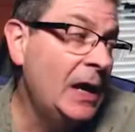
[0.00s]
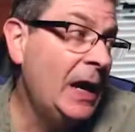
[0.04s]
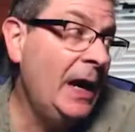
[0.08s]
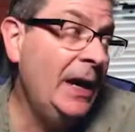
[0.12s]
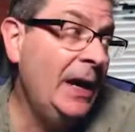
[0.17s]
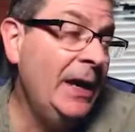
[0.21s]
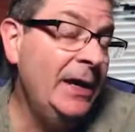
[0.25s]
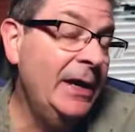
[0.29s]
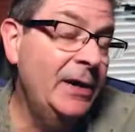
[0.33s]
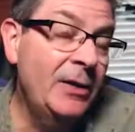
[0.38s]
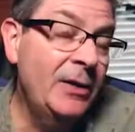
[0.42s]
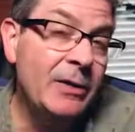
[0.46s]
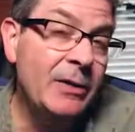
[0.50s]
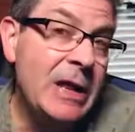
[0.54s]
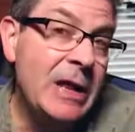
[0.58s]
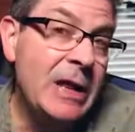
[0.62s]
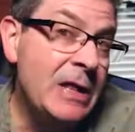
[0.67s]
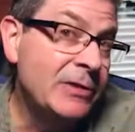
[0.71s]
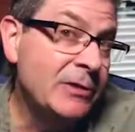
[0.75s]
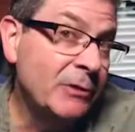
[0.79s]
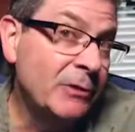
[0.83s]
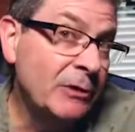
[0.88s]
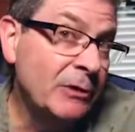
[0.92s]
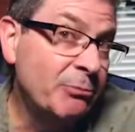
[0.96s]
I don't
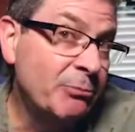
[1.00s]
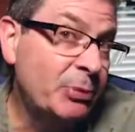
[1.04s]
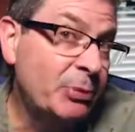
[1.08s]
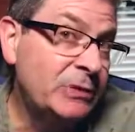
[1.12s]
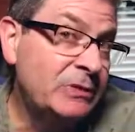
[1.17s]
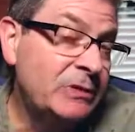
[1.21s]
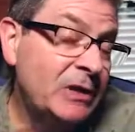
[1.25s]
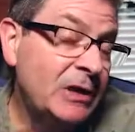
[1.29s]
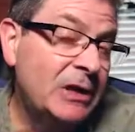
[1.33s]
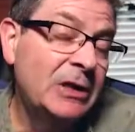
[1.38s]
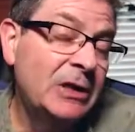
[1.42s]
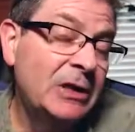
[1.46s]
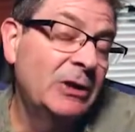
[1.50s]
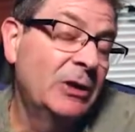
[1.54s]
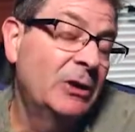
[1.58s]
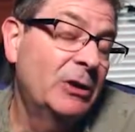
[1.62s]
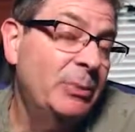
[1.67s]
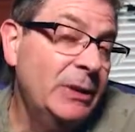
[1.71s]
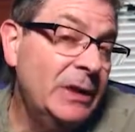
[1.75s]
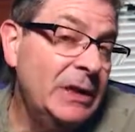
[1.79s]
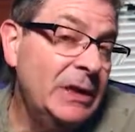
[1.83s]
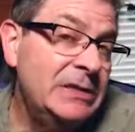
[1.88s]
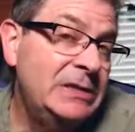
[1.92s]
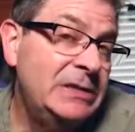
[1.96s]
either in particular,
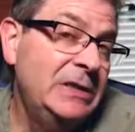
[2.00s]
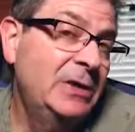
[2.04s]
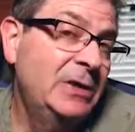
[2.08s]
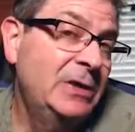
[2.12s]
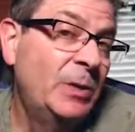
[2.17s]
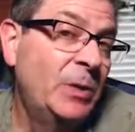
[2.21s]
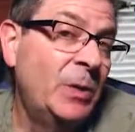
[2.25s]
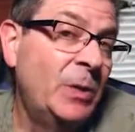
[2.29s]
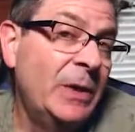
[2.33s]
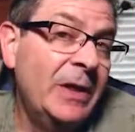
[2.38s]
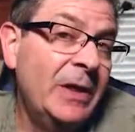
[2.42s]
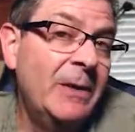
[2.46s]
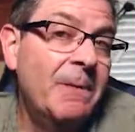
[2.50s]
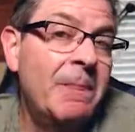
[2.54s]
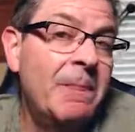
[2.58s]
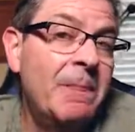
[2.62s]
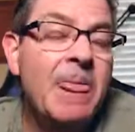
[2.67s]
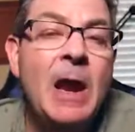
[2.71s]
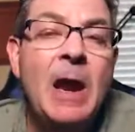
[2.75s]
but I deal with it.